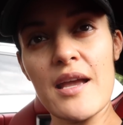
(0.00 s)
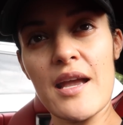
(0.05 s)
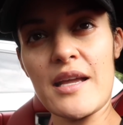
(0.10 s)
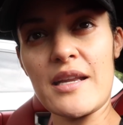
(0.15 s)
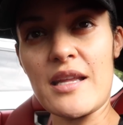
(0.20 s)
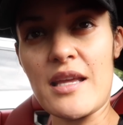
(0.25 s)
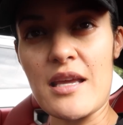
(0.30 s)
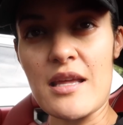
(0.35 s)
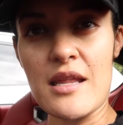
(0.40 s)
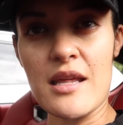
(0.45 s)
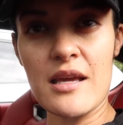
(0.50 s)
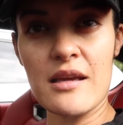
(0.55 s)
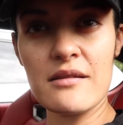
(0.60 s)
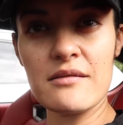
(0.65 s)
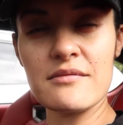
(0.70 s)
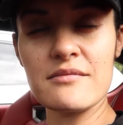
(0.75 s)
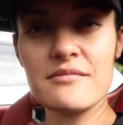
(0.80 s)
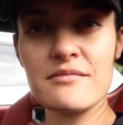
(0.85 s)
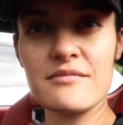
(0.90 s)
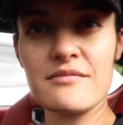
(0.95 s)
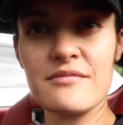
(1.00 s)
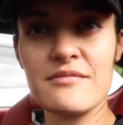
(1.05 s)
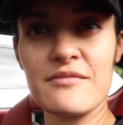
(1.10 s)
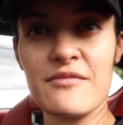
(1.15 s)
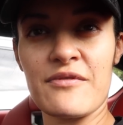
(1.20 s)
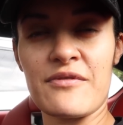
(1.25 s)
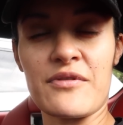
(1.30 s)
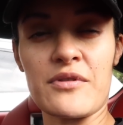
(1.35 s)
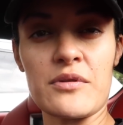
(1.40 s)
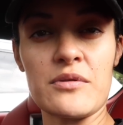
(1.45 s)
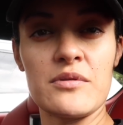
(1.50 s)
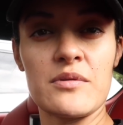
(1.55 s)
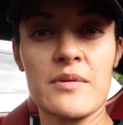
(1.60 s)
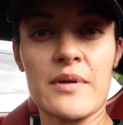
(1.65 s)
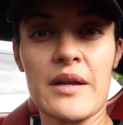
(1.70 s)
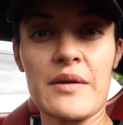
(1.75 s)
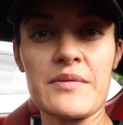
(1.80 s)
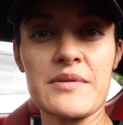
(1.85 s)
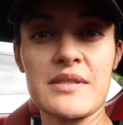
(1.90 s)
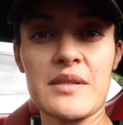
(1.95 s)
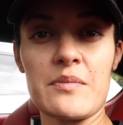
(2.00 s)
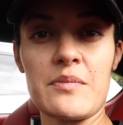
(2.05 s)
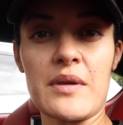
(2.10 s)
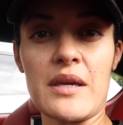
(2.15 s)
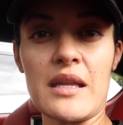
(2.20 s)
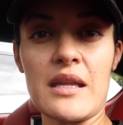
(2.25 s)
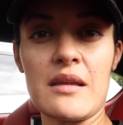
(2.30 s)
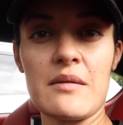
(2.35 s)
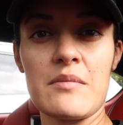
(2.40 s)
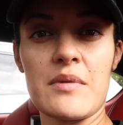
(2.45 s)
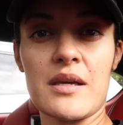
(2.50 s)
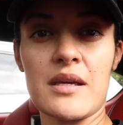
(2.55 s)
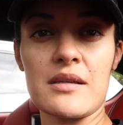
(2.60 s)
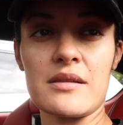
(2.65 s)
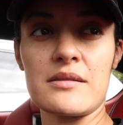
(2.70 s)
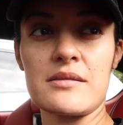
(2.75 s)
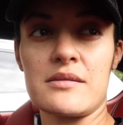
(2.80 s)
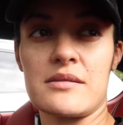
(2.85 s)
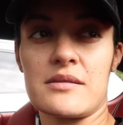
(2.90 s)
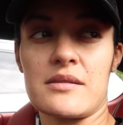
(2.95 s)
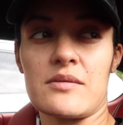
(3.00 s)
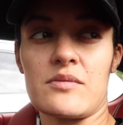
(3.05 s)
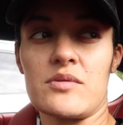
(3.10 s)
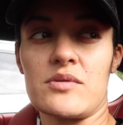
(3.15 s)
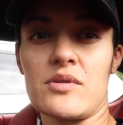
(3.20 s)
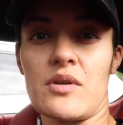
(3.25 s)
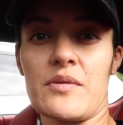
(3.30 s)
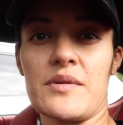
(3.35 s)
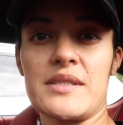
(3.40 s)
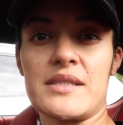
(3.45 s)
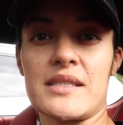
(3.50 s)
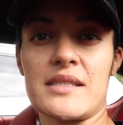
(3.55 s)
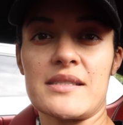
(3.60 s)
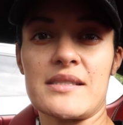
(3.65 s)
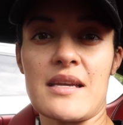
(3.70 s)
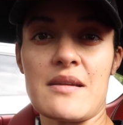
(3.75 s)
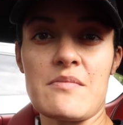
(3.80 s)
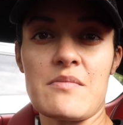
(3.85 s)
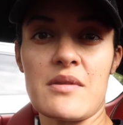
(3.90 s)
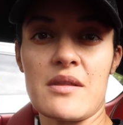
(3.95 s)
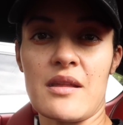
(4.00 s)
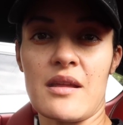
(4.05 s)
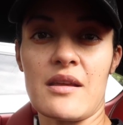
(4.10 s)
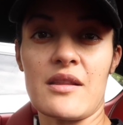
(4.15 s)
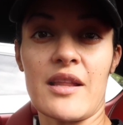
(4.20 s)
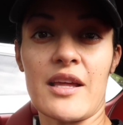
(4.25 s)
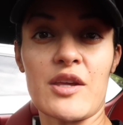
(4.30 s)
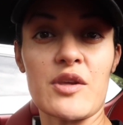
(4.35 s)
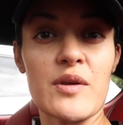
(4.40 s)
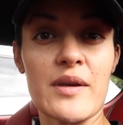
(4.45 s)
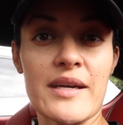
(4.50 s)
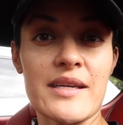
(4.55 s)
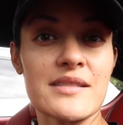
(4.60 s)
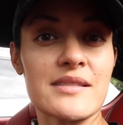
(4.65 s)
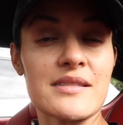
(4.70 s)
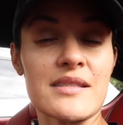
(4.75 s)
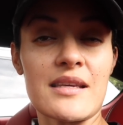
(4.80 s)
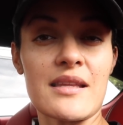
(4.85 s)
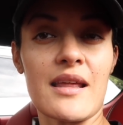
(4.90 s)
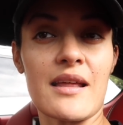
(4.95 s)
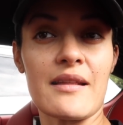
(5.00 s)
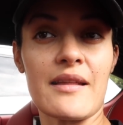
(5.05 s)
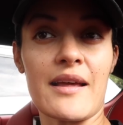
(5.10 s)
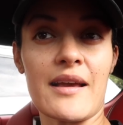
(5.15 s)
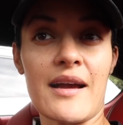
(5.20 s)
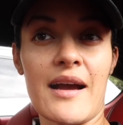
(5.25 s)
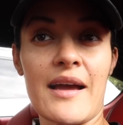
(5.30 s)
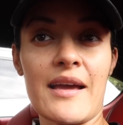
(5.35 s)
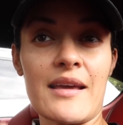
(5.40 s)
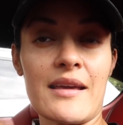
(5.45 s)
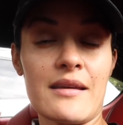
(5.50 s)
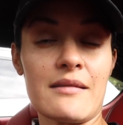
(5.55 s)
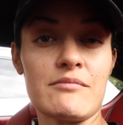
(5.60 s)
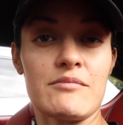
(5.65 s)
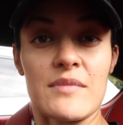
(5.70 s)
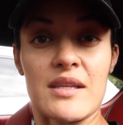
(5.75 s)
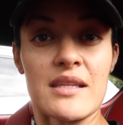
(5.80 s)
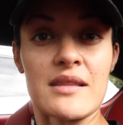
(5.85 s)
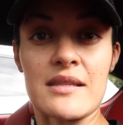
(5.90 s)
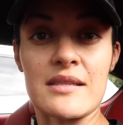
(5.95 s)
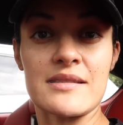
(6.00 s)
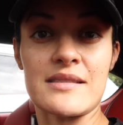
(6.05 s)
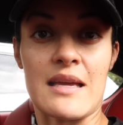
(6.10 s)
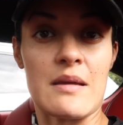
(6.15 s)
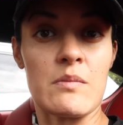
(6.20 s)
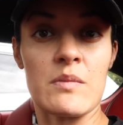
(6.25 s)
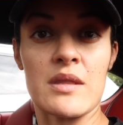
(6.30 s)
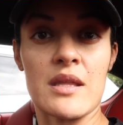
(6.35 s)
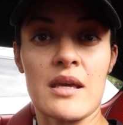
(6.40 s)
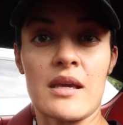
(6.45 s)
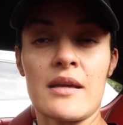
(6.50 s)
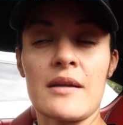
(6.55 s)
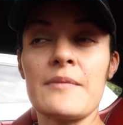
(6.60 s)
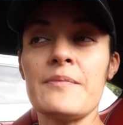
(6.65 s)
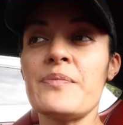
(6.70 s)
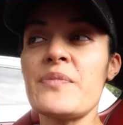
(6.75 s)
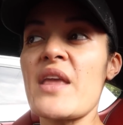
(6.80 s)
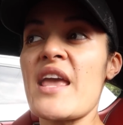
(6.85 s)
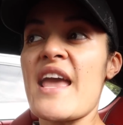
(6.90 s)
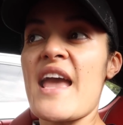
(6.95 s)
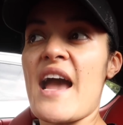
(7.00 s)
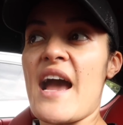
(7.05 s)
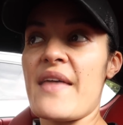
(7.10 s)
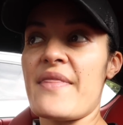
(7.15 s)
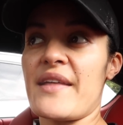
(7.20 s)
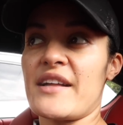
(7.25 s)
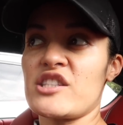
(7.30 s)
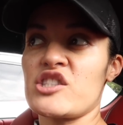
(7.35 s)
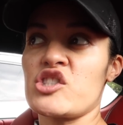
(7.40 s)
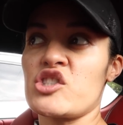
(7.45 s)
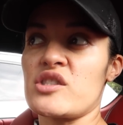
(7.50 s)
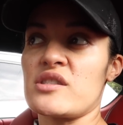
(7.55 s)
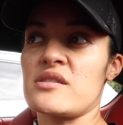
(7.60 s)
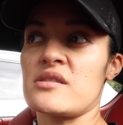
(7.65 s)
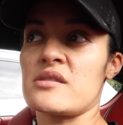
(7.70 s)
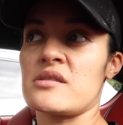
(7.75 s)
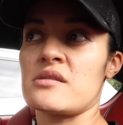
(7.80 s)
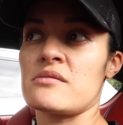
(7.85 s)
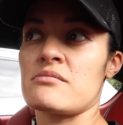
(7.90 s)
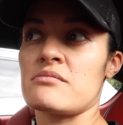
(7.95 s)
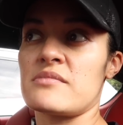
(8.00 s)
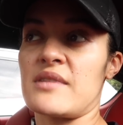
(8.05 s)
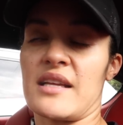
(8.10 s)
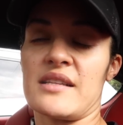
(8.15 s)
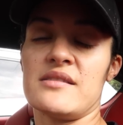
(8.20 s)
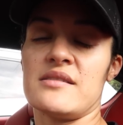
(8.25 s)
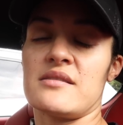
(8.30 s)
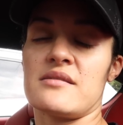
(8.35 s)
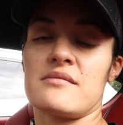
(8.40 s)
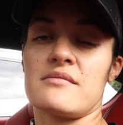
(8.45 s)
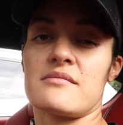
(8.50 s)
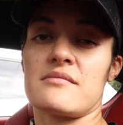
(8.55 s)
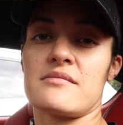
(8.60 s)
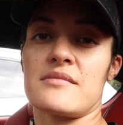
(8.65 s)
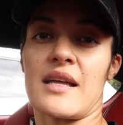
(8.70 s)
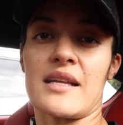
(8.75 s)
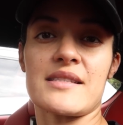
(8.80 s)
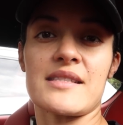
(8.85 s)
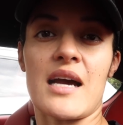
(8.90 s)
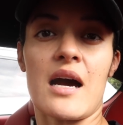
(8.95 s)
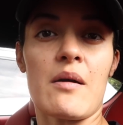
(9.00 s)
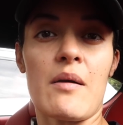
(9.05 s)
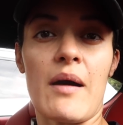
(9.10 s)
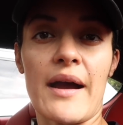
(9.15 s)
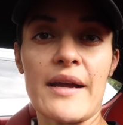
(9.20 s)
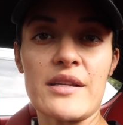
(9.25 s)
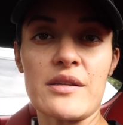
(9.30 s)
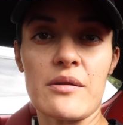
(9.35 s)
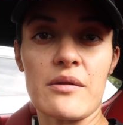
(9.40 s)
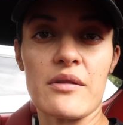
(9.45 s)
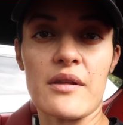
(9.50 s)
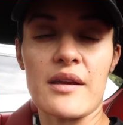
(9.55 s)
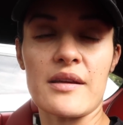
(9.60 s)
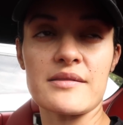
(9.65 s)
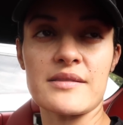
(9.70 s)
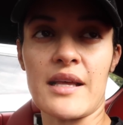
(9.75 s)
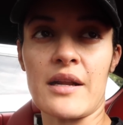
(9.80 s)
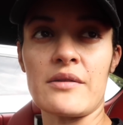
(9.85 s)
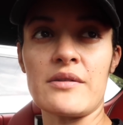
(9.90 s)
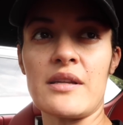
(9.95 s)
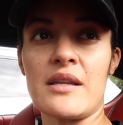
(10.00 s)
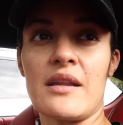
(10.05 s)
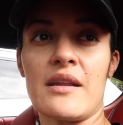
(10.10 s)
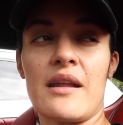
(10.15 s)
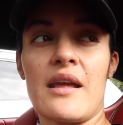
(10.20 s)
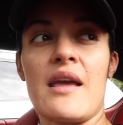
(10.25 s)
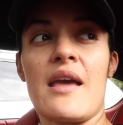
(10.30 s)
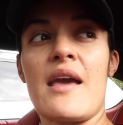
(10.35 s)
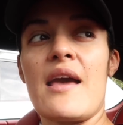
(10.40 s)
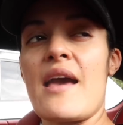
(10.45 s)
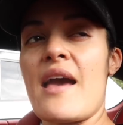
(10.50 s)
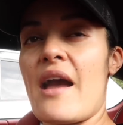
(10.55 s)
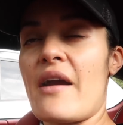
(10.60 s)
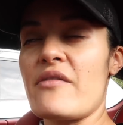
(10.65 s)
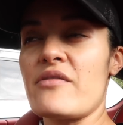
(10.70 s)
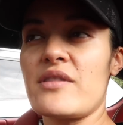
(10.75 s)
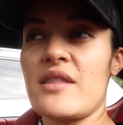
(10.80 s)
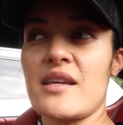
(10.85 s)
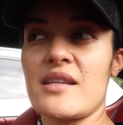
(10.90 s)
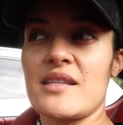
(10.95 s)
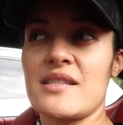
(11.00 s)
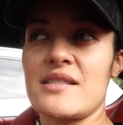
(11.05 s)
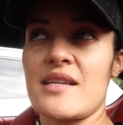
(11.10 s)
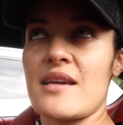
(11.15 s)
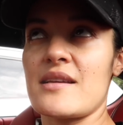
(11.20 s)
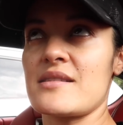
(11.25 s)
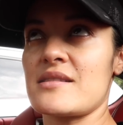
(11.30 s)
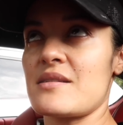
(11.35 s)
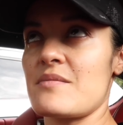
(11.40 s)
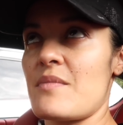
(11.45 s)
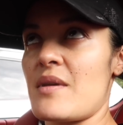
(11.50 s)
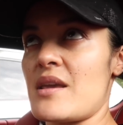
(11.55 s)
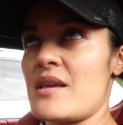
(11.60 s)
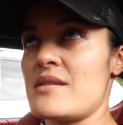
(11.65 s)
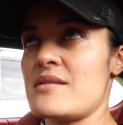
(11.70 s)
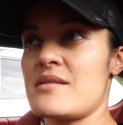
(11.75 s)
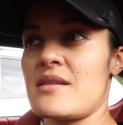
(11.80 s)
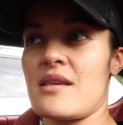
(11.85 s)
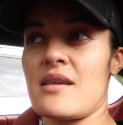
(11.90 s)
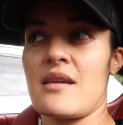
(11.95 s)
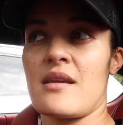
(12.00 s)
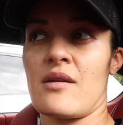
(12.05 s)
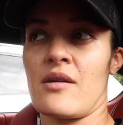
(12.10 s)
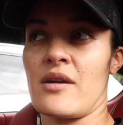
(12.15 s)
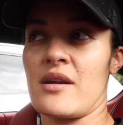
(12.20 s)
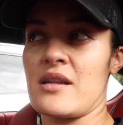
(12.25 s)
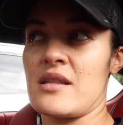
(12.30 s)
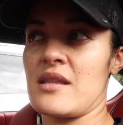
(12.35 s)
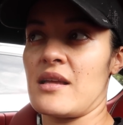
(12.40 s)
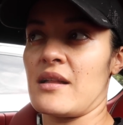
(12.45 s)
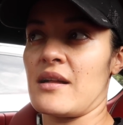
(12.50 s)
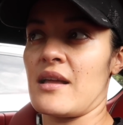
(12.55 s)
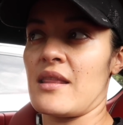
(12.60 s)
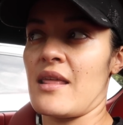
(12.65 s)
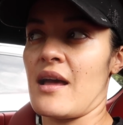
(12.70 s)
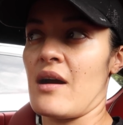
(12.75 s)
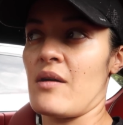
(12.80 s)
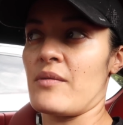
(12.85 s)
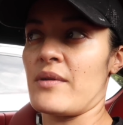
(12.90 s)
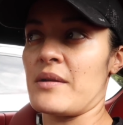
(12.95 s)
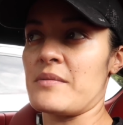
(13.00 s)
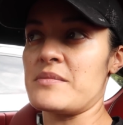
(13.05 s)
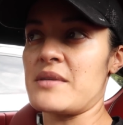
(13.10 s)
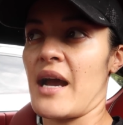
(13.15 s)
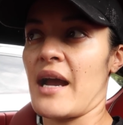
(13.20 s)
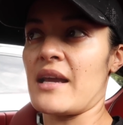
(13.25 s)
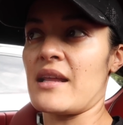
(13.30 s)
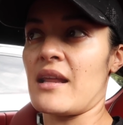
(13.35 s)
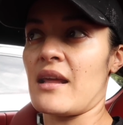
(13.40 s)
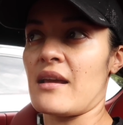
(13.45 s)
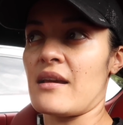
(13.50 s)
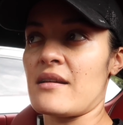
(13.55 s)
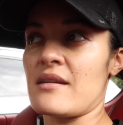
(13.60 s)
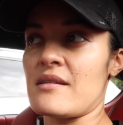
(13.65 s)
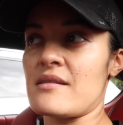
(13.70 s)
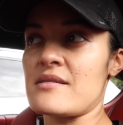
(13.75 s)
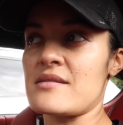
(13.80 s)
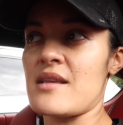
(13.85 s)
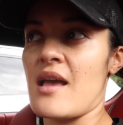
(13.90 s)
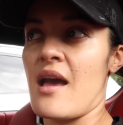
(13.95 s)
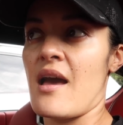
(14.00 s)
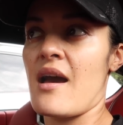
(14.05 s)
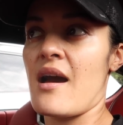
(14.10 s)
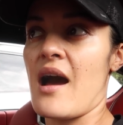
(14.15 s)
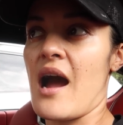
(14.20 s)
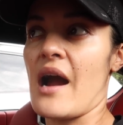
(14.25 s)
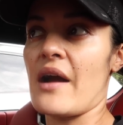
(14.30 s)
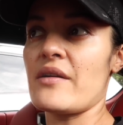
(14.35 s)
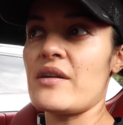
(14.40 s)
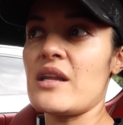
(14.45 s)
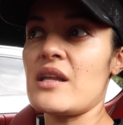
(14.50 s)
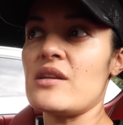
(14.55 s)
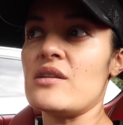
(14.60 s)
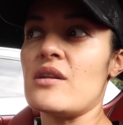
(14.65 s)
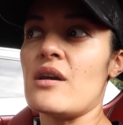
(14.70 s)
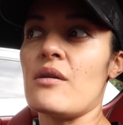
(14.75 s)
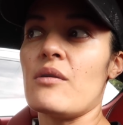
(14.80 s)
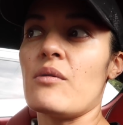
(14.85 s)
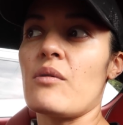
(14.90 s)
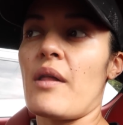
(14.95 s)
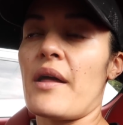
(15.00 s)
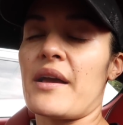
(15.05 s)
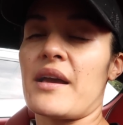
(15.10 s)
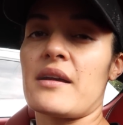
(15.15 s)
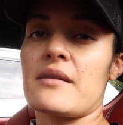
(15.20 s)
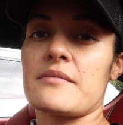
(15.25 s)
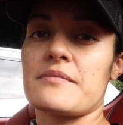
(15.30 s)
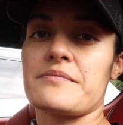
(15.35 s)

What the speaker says: in eating food when I was competing, because it was always the same thing. Like you guys see that like I eat the same thing, and that's how I do things. I don't need everything to taste amazing or anything like that when I'm dieting, because I already know like